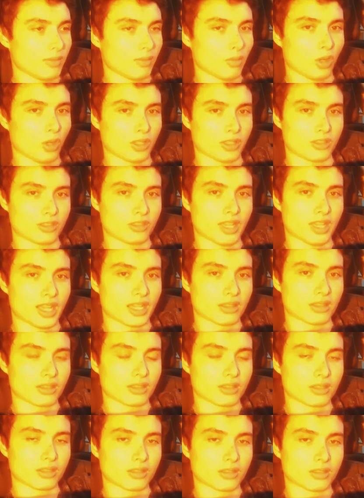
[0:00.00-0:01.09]
I've wanted
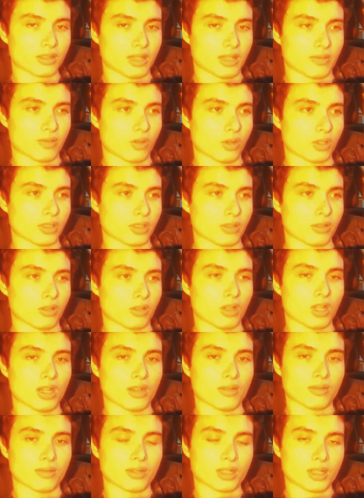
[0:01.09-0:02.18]
sex. I've wanted
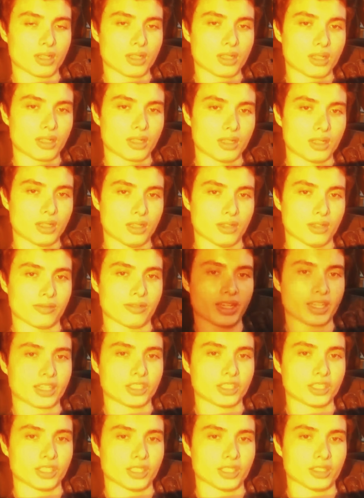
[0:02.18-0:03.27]
love.
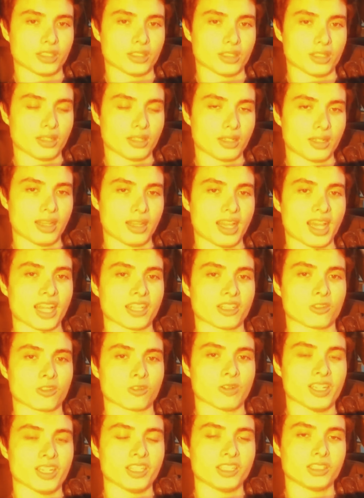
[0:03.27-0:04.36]
Affection,
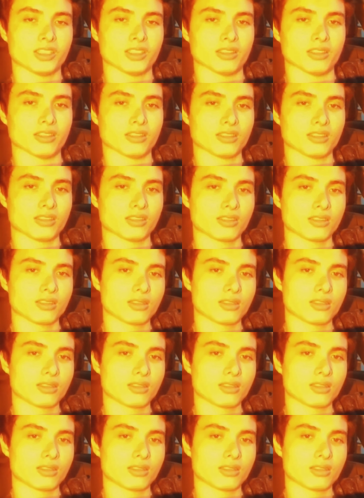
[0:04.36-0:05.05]
adoration.